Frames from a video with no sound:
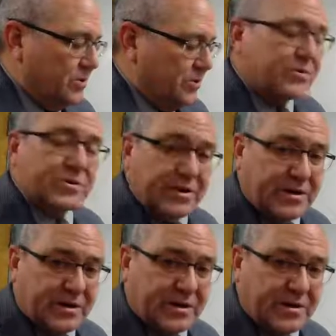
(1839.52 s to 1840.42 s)

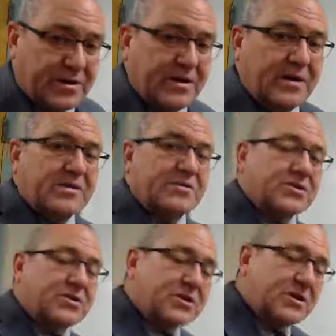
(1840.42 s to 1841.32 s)
Lu-usen.
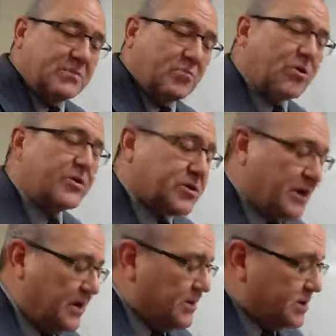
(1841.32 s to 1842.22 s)
So you see, the more you
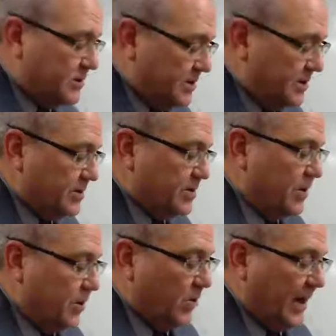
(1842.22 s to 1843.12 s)
say this, these
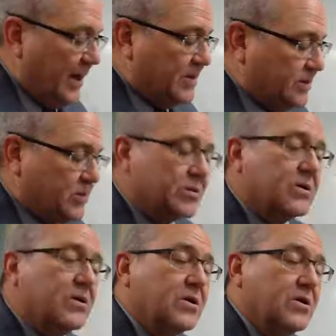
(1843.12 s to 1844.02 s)
Lu-ace,
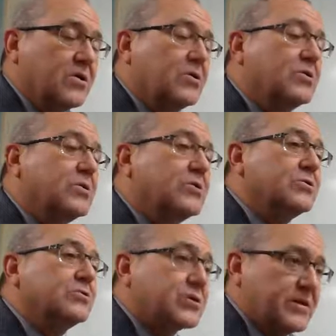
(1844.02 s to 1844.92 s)

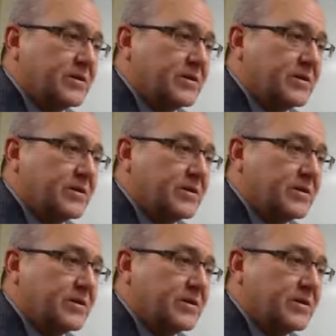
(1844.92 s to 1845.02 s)
Lu-usen,